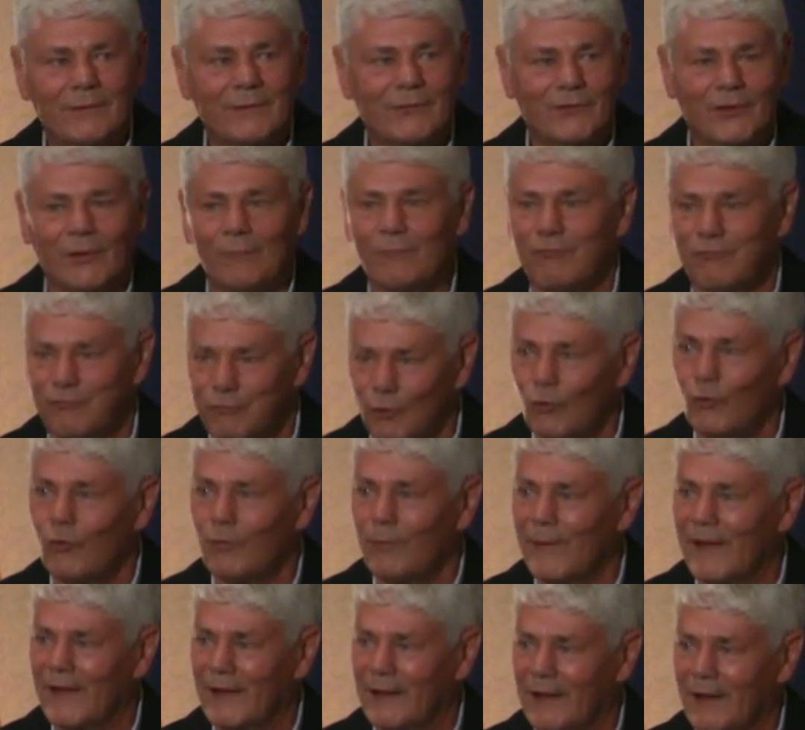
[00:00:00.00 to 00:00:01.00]
some
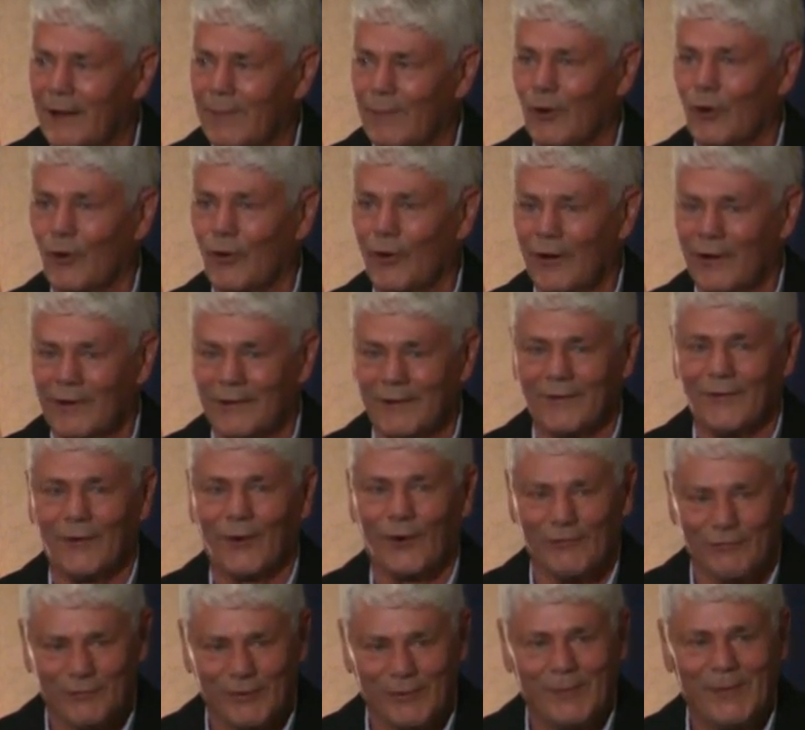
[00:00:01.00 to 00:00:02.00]
fool may come along and
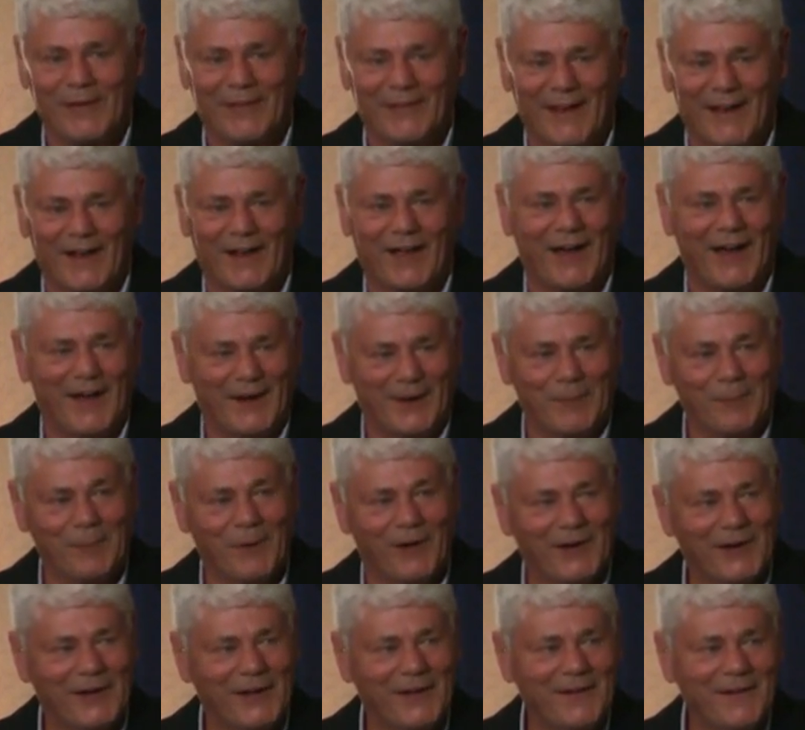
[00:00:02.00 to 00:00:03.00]
offer me that kind of
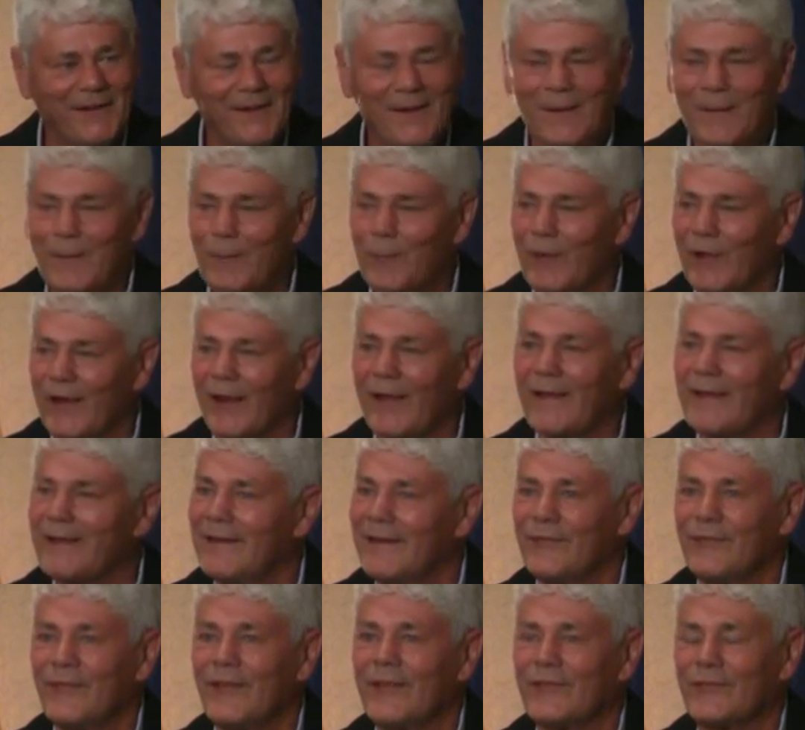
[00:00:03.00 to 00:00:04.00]
money. But
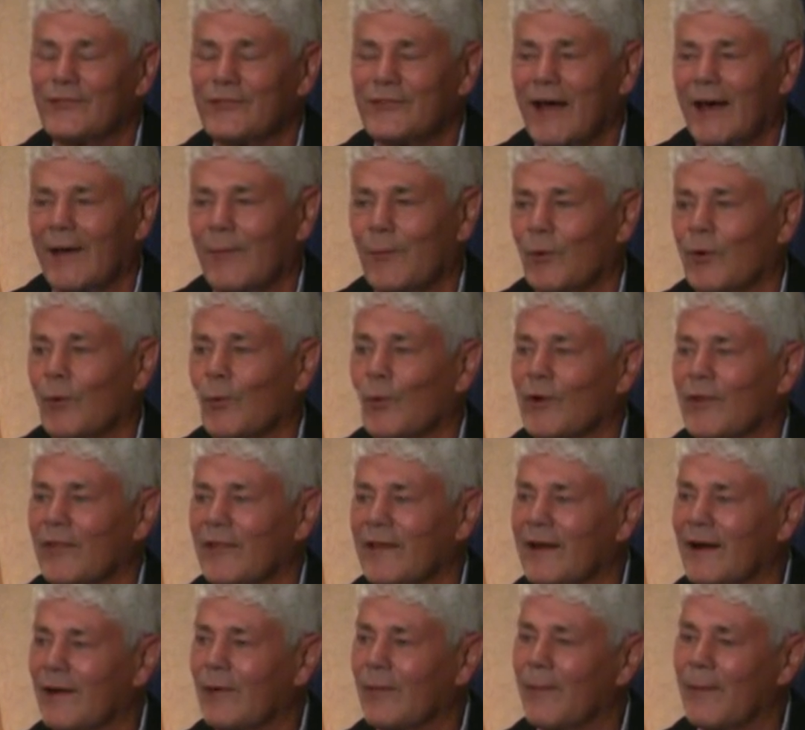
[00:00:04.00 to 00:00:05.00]
it's not what we're
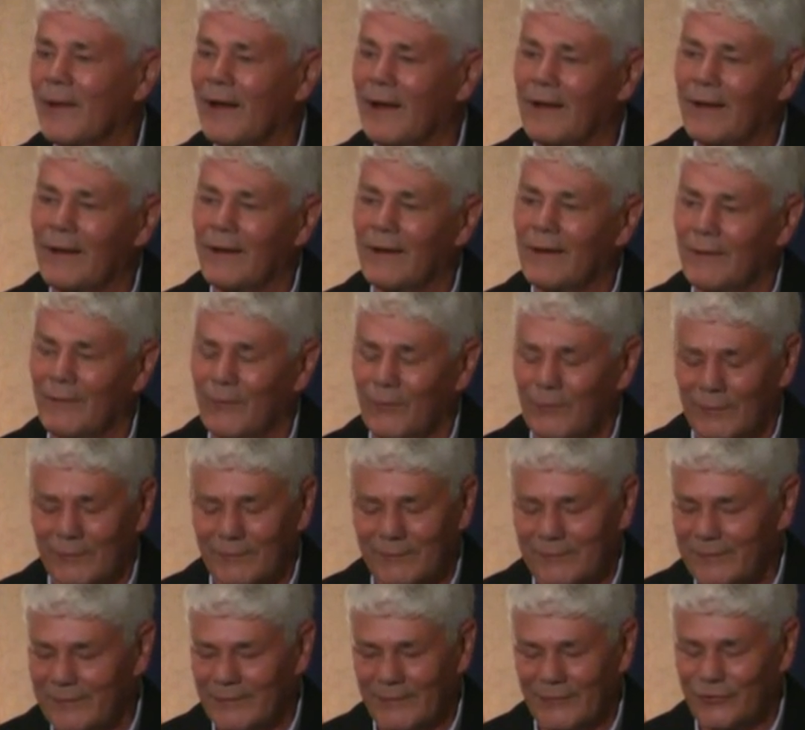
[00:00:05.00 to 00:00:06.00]
there about.
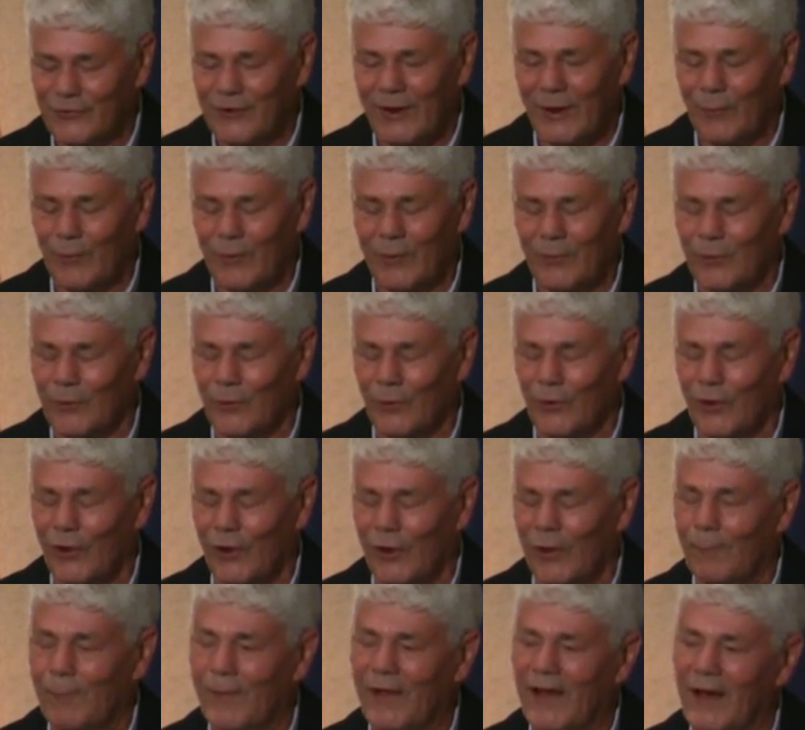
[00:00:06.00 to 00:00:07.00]
It's not what we're
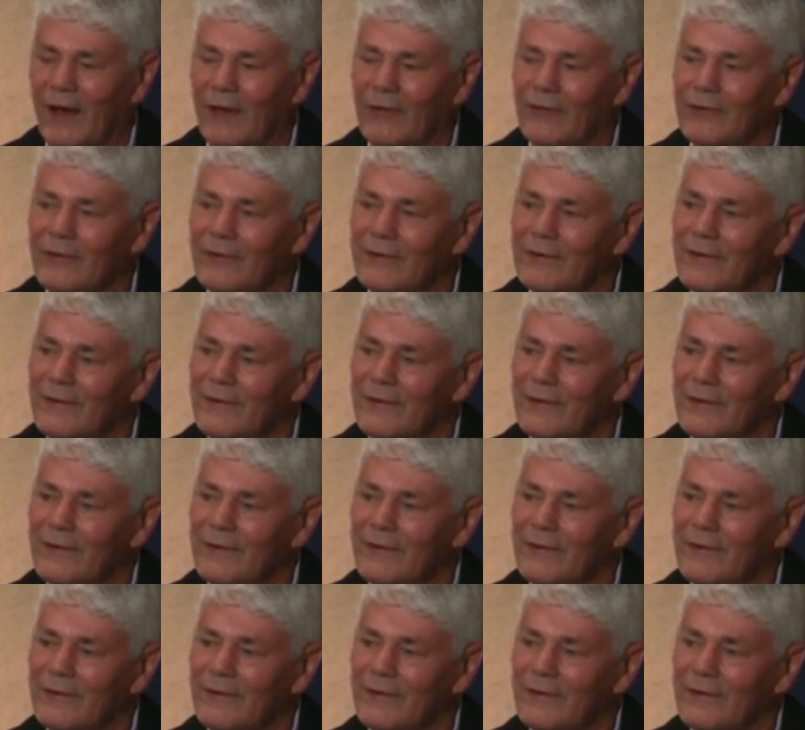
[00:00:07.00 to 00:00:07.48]
all about.